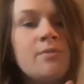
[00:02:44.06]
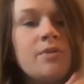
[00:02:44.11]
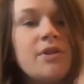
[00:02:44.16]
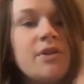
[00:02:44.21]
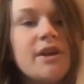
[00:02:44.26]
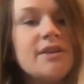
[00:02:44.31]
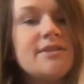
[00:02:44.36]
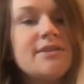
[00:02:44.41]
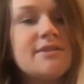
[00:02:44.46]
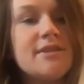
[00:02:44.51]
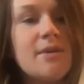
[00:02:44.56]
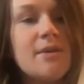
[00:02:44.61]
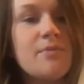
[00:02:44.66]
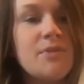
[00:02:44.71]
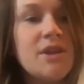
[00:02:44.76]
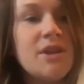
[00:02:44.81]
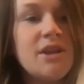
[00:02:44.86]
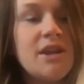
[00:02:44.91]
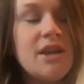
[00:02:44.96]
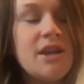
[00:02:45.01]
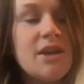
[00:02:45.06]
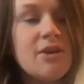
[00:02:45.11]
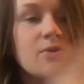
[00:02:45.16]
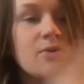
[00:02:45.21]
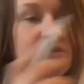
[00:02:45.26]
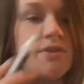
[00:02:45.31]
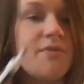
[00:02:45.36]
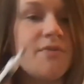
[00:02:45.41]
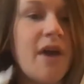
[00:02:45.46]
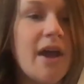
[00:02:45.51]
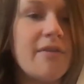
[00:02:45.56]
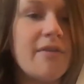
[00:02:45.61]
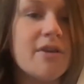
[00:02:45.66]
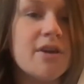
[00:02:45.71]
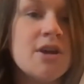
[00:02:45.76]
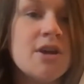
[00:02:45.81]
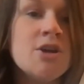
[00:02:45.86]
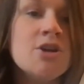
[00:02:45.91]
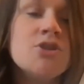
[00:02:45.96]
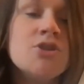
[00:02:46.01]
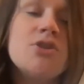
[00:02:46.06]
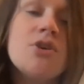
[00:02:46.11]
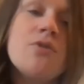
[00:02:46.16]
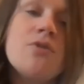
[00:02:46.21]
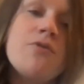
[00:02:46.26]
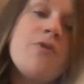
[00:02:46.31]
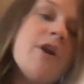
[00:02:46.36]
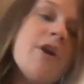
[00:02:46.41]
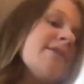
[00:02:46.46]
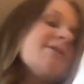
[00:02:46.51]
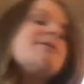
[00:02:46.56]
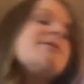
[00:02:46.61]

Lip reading: plus something equals 5. So friends,